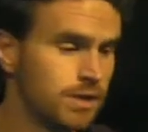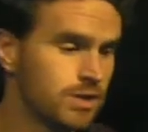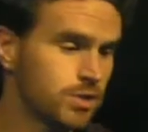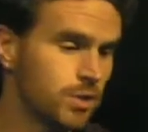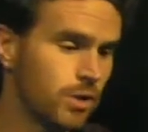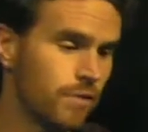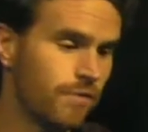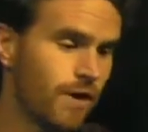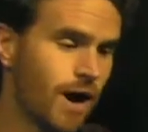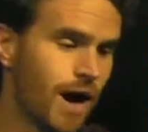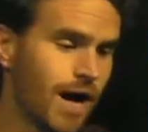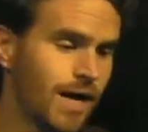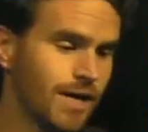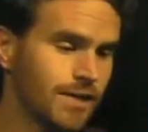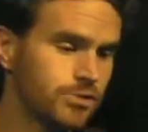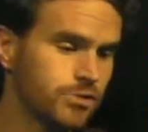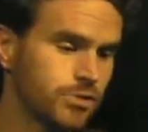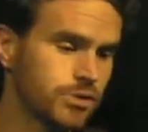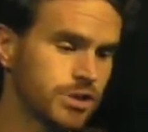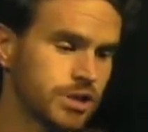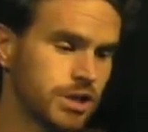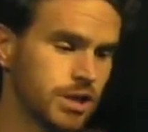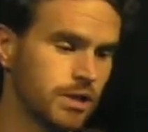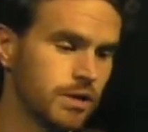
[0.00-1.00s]
So if
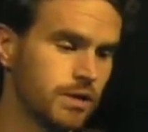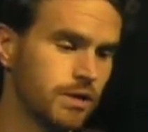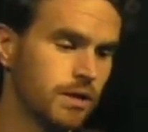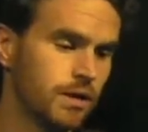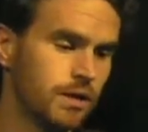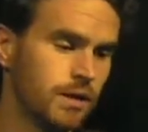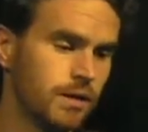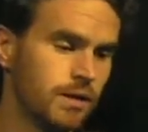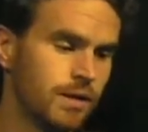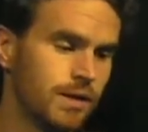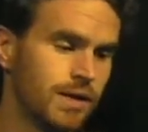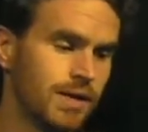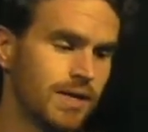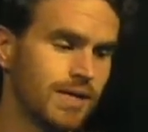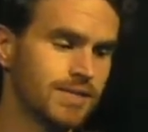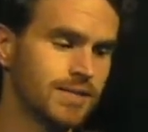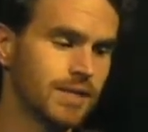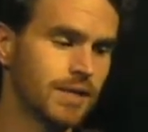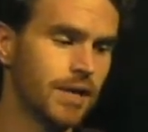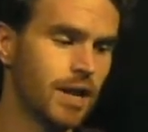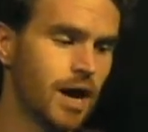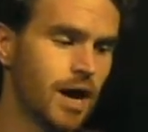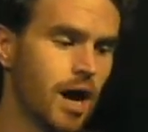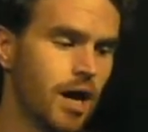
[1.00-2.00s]
hydrogen
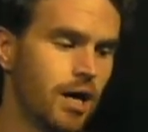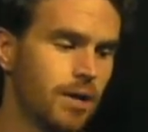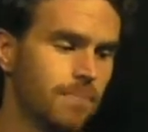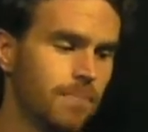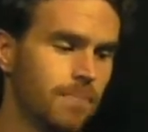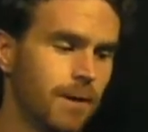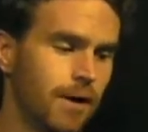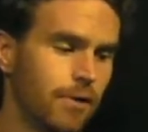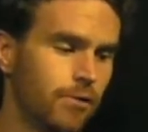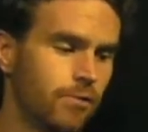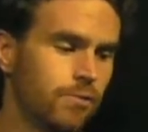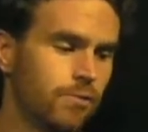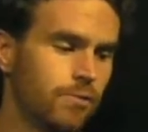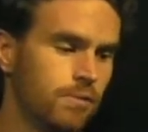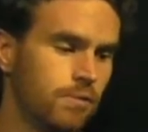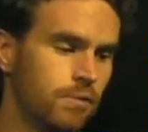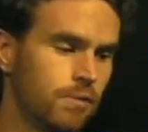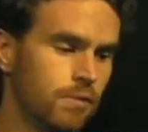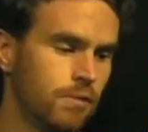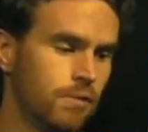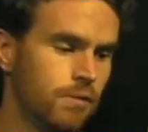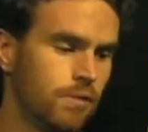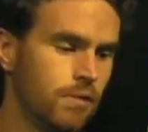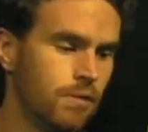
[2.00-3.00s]
is a nonmetal
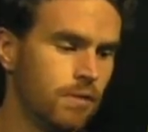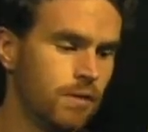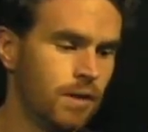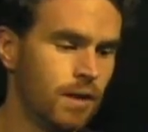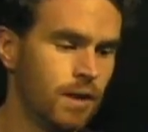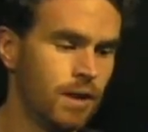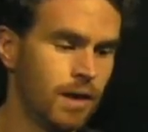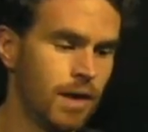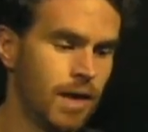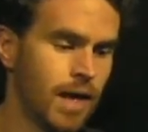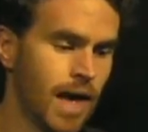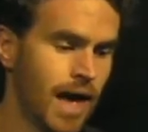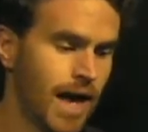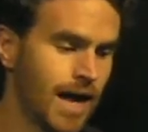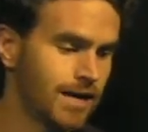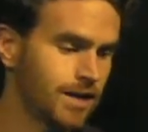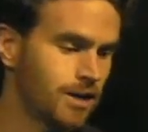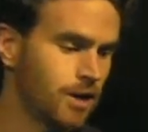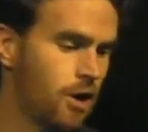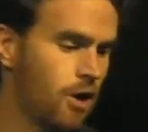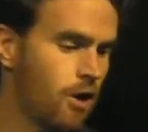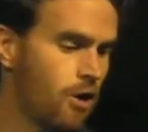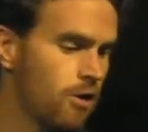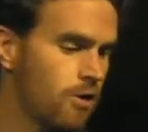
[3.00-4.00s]

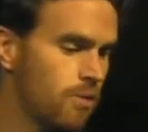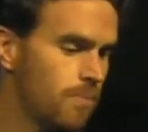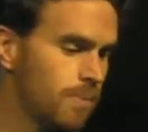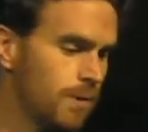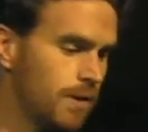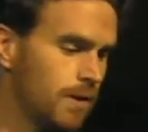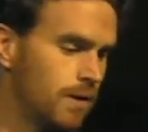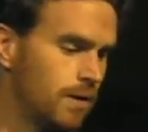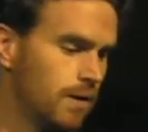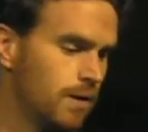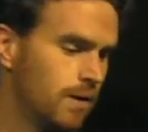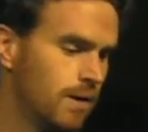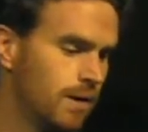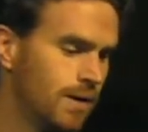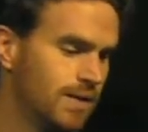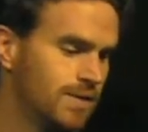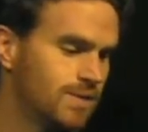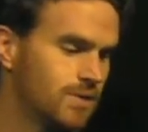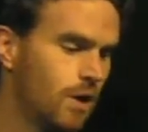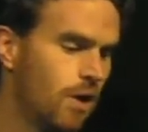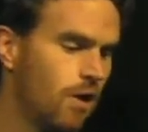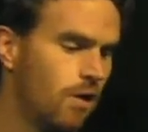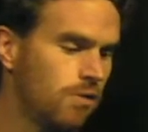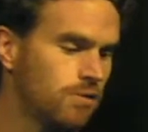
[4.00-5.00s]
and carbon
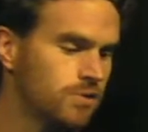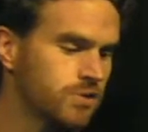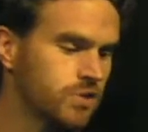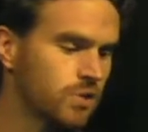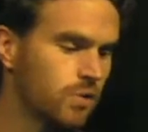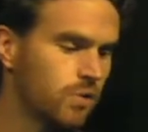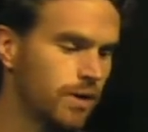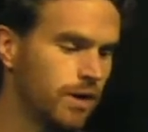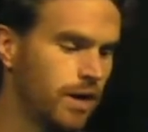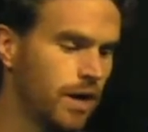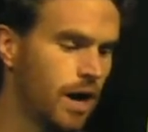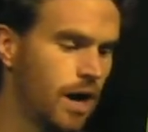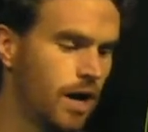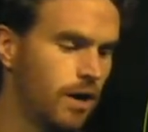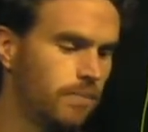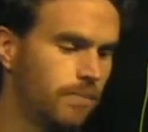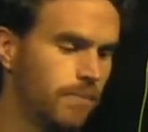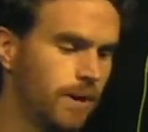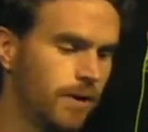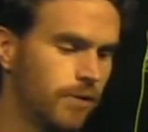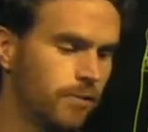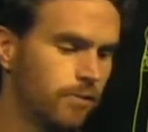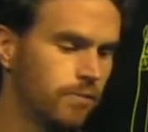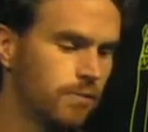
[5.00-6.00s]
is also a
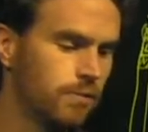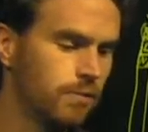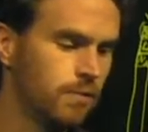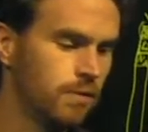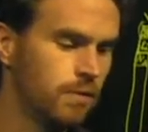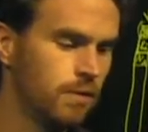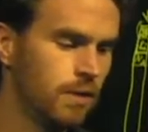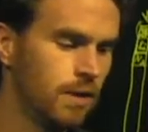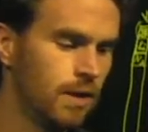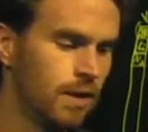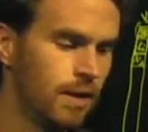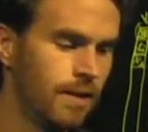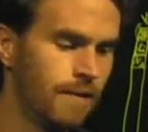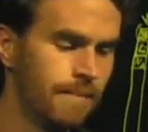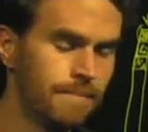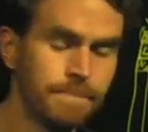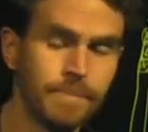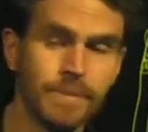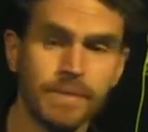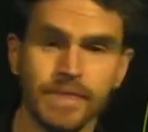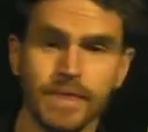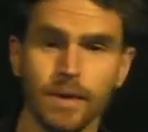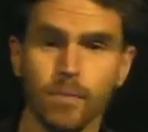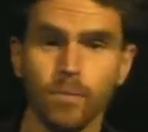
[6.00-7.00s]
nonmetal,
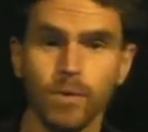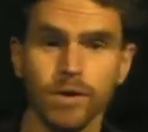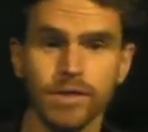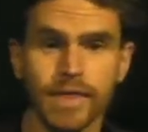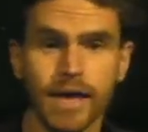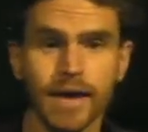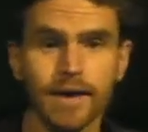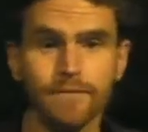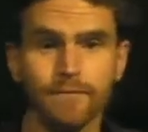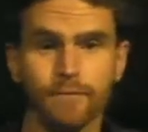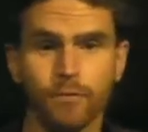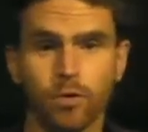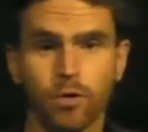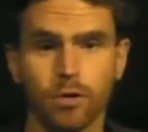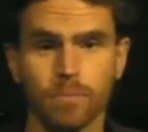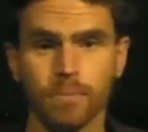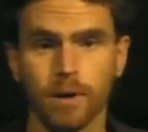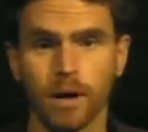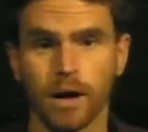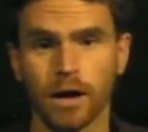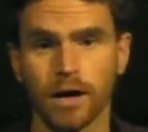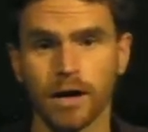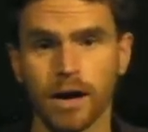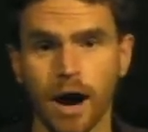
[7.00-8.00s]
then when they
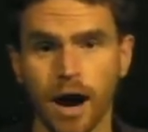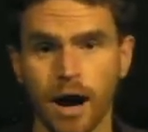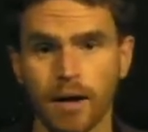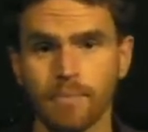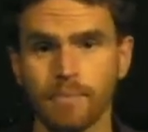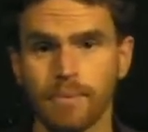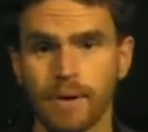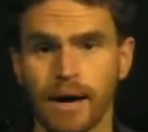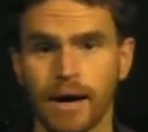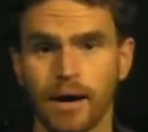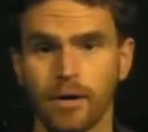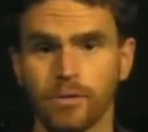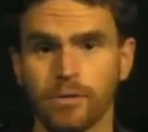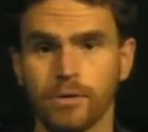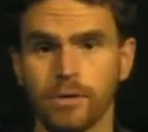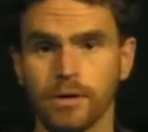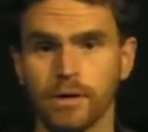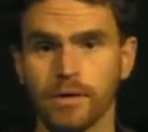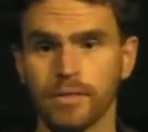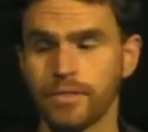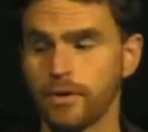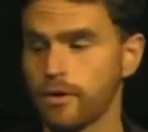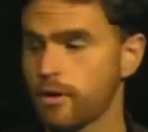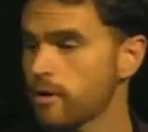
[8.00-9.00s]
form a compound,
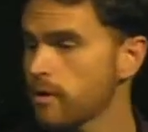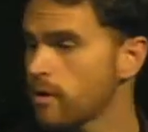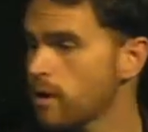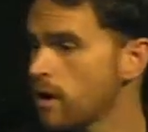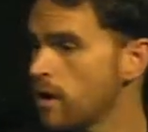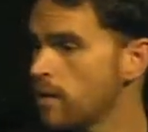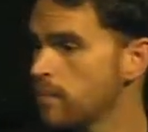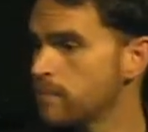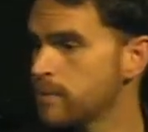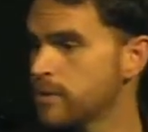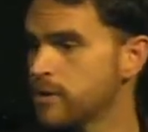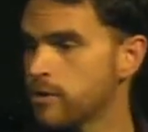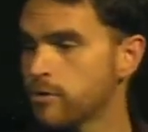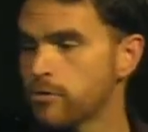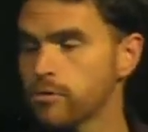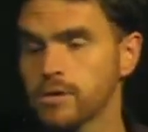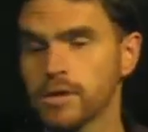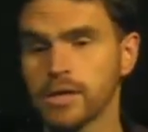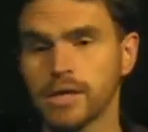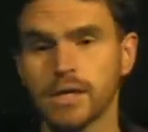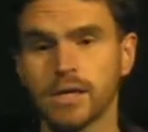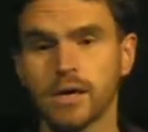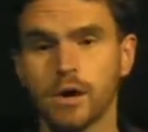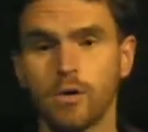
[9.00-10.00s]
they're
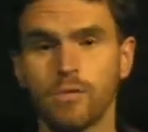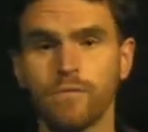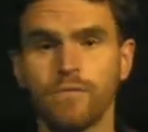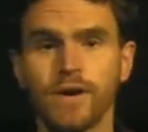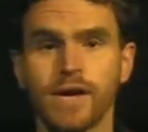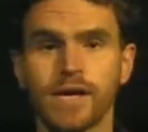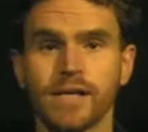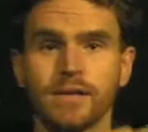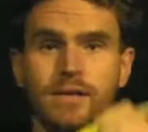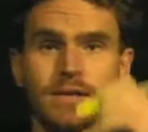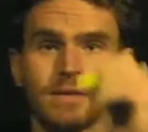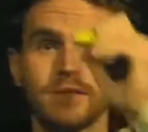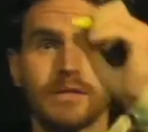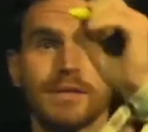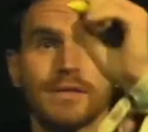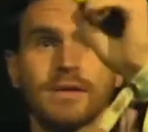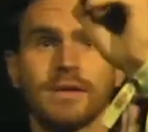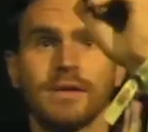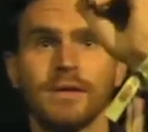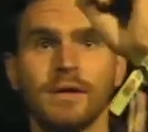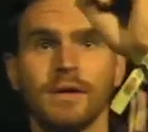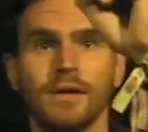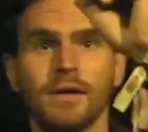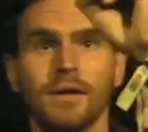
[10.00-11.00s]
purely
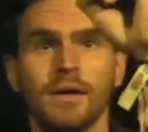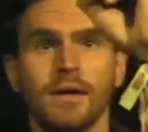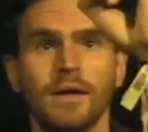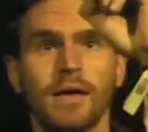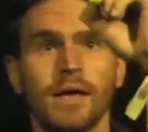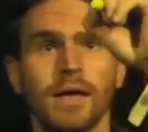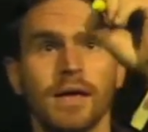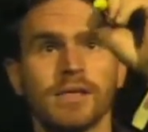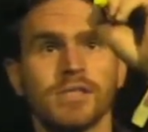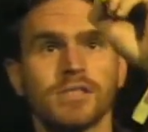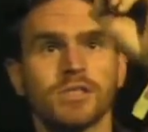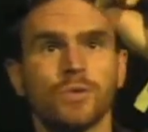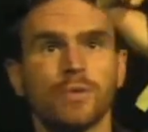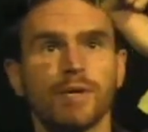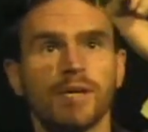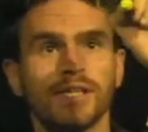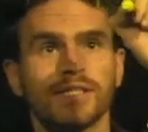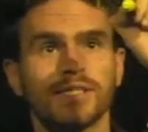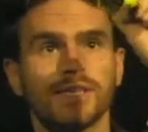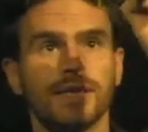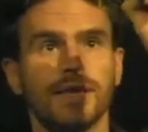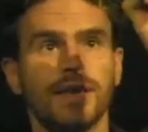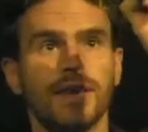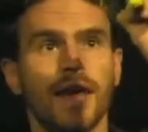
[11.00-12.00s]
covalent, so it
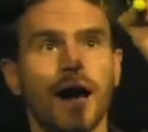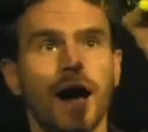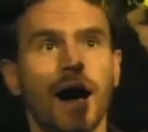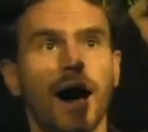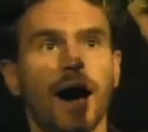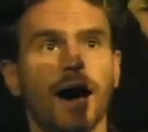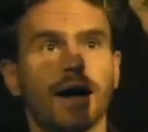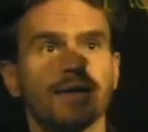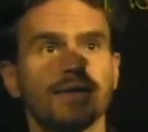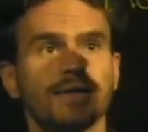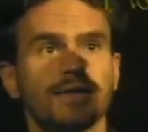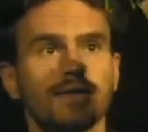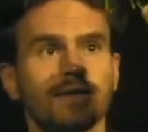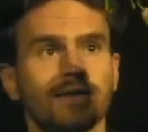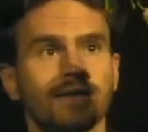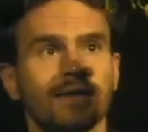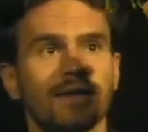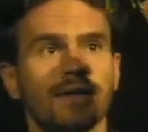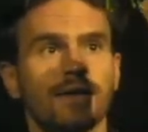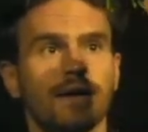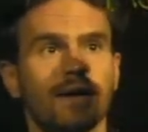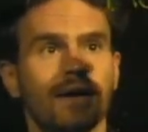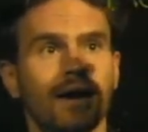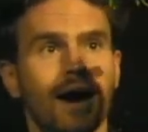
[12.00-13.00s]
is not
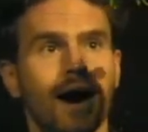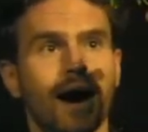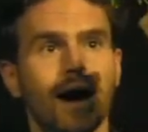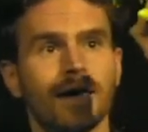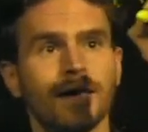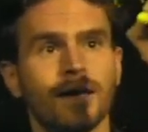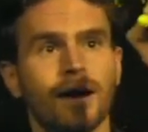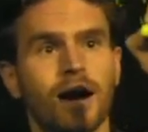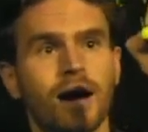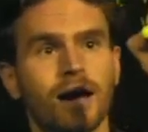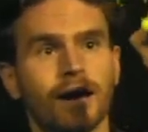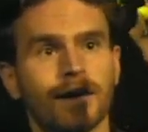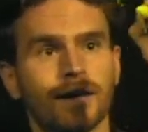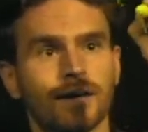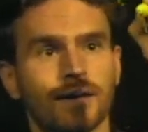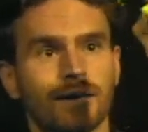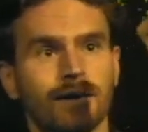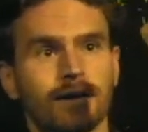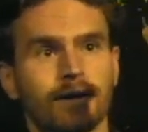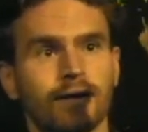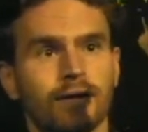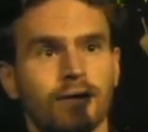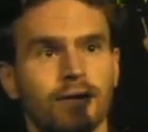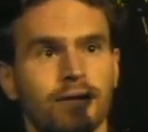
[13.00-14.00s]

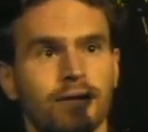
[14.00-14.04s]
ionic.